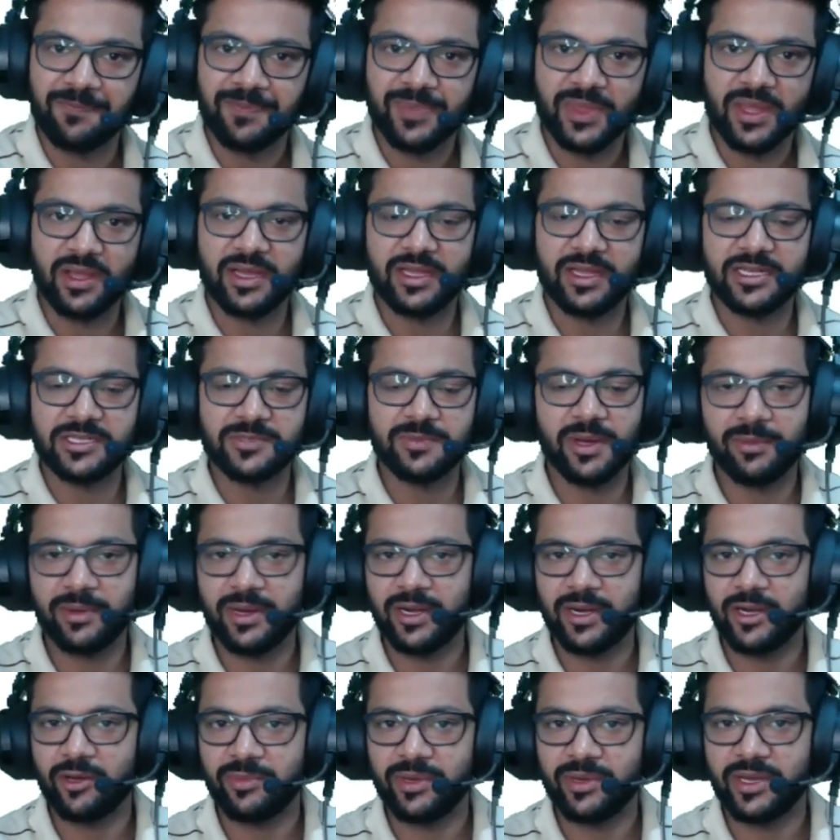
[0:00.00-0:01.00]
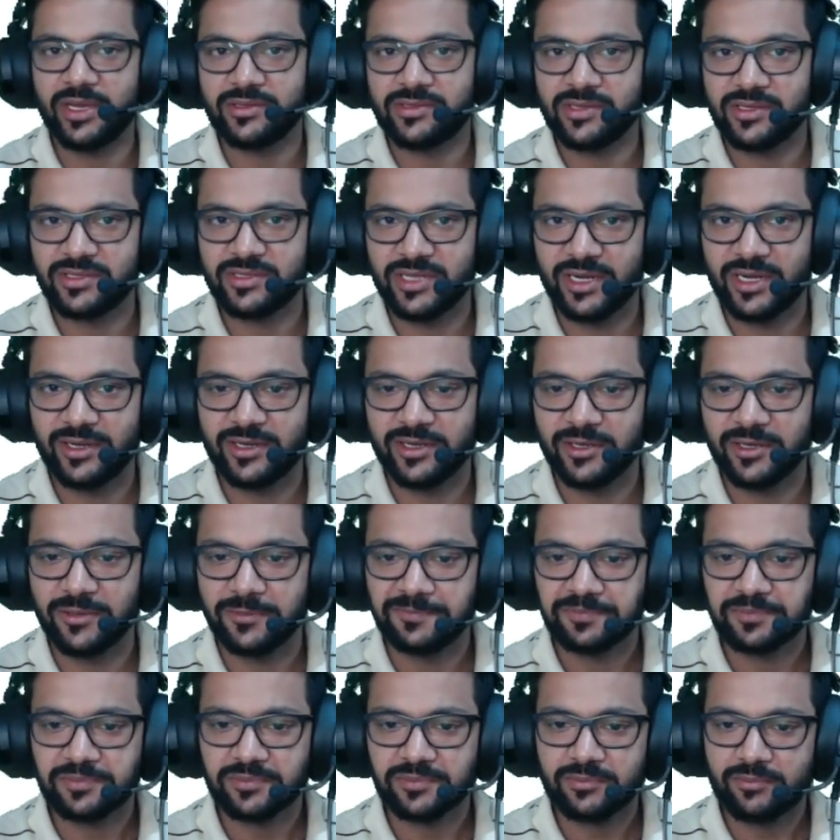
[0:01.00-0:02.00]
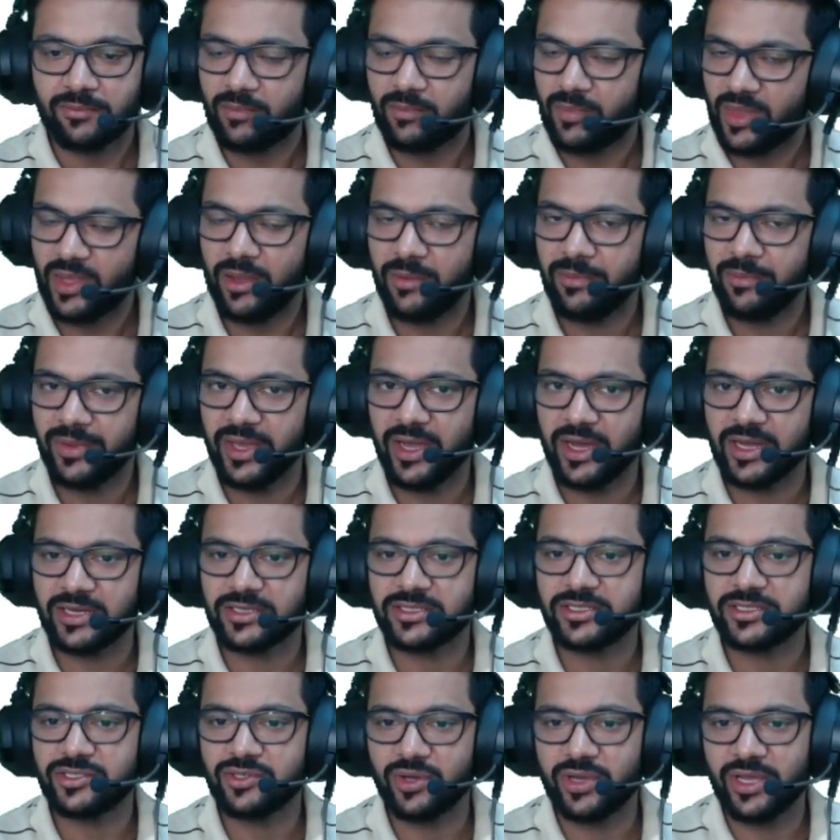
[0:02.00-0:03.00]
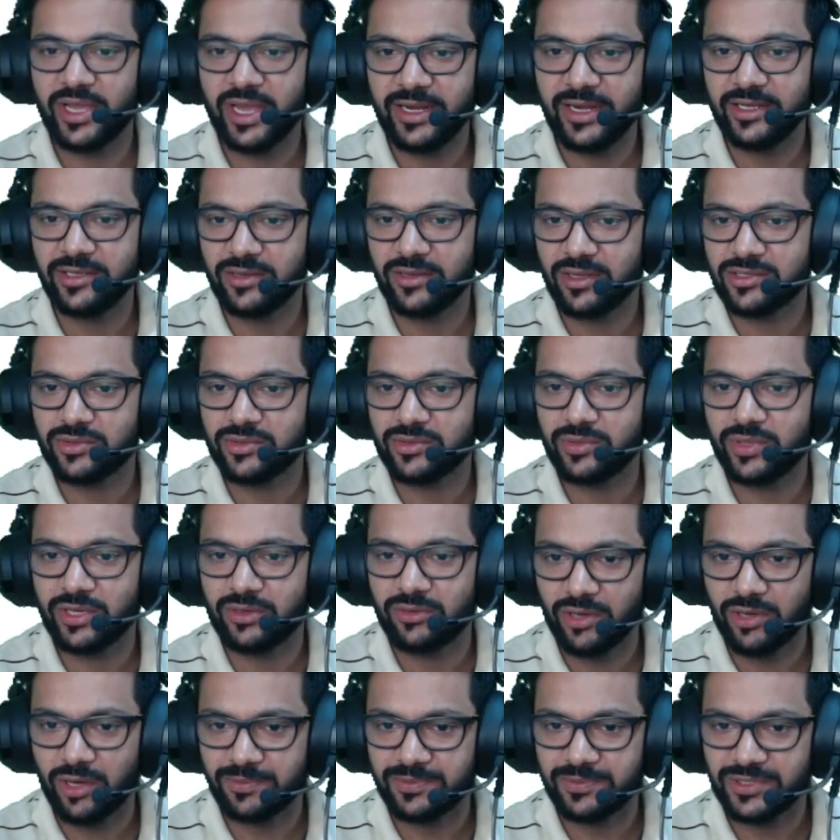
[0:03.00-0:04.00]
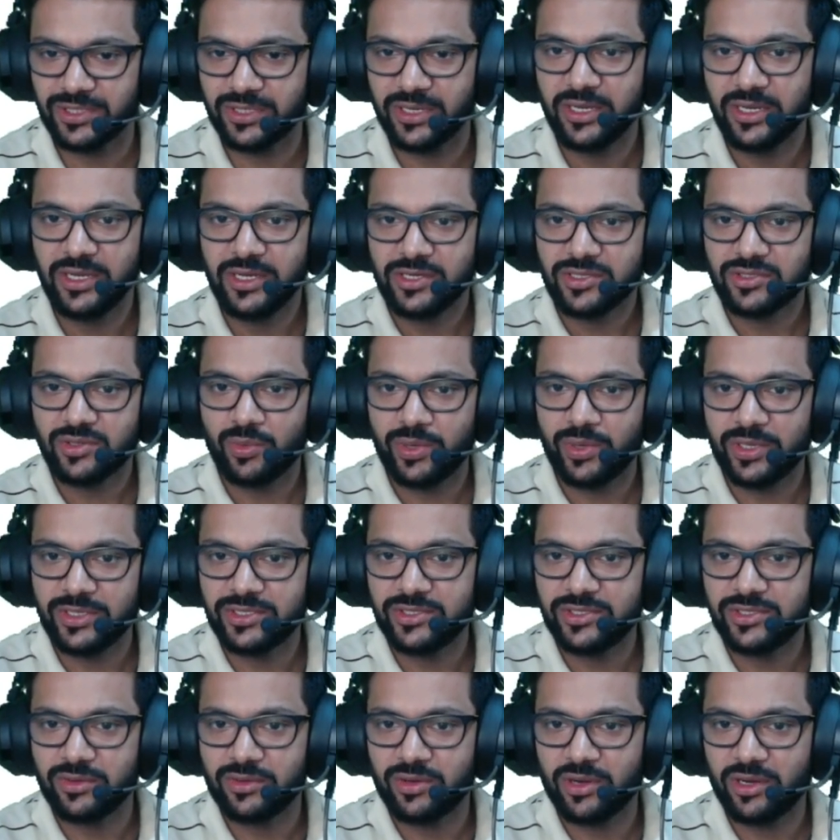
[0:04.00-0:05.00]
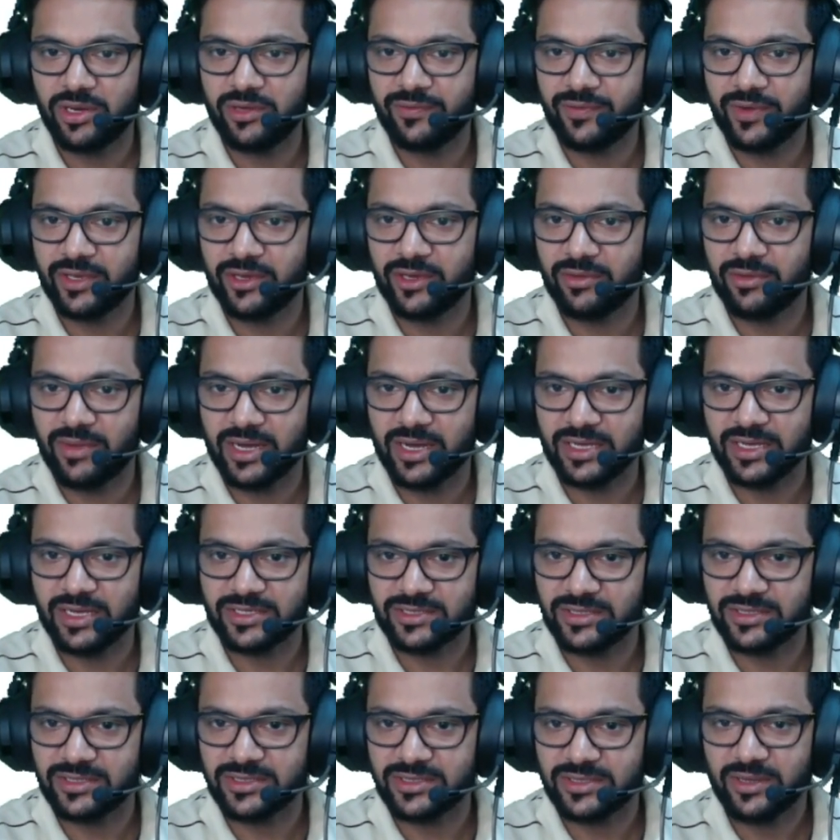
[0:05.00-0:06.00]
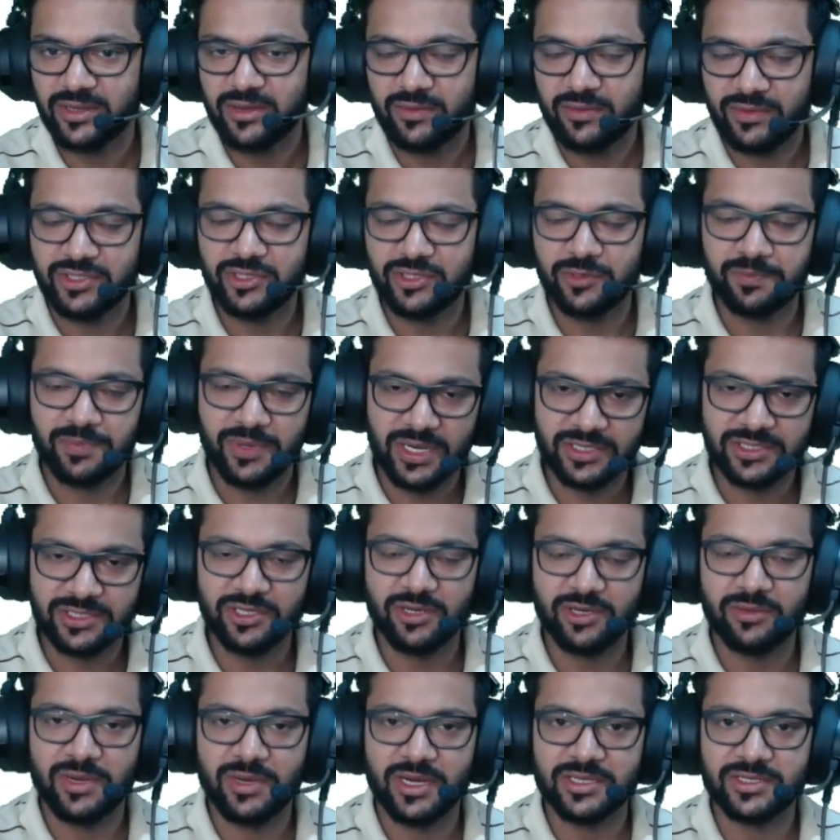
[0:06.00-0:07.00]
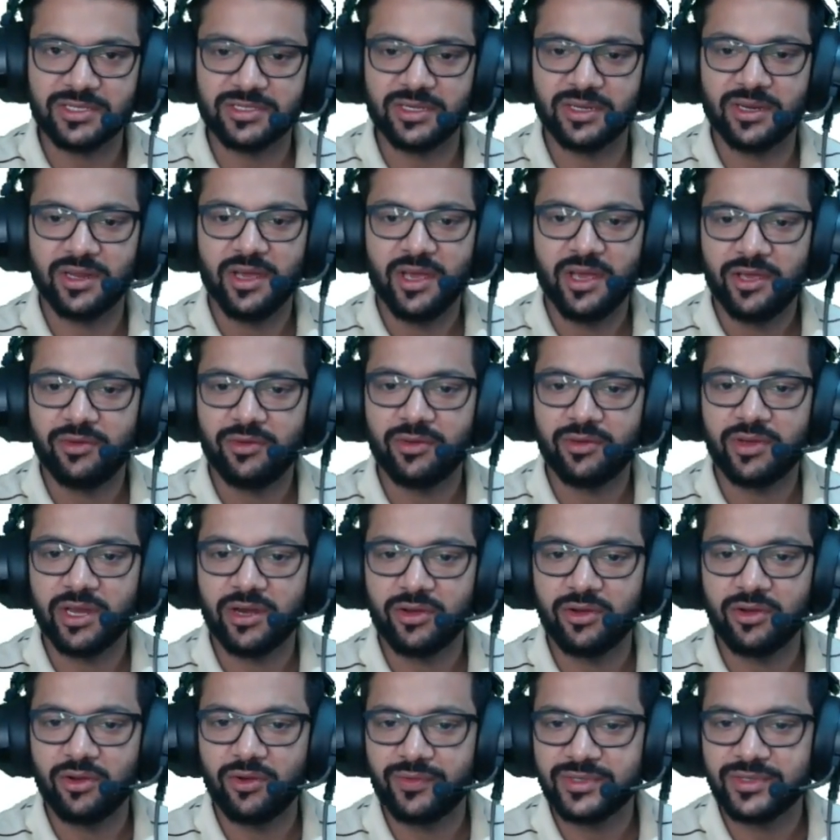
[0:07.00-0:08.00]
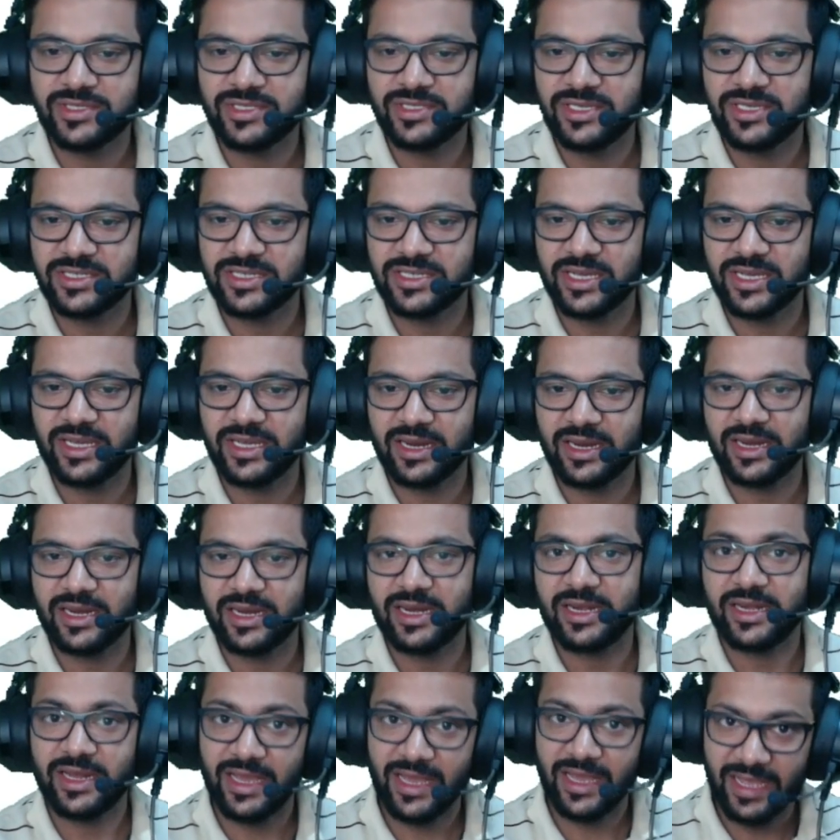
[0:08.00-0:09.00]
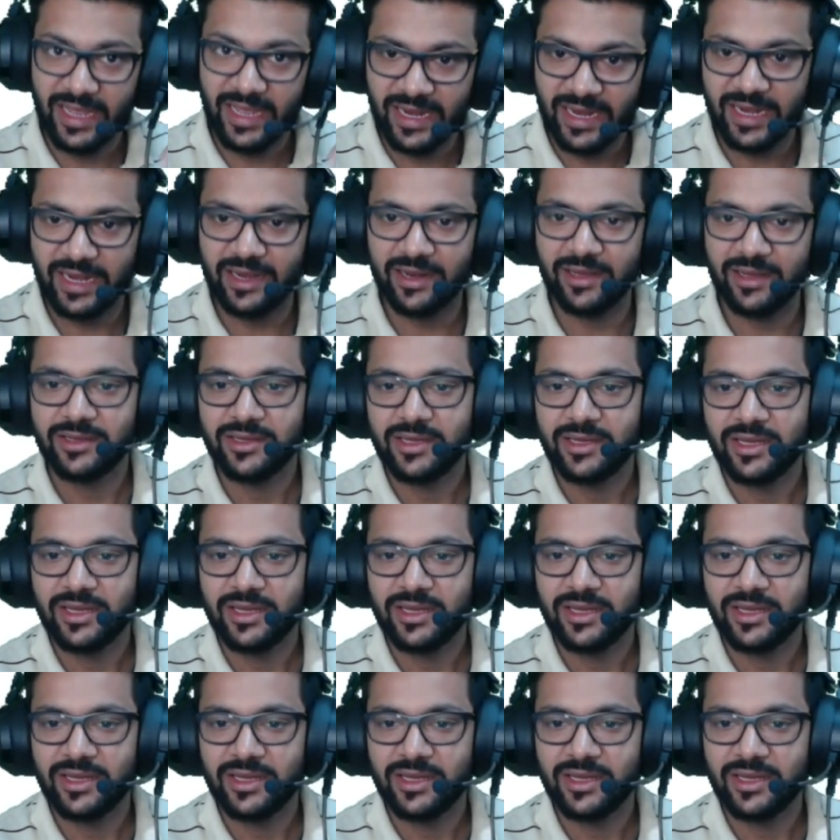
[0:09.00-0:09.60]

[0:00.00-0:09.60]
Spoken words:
Okay, that's Bhabha Atomic Research Center, BARC. So GATE is also a good option. So once you qualify your master's, once you pass your master, you can go for CSIR NET and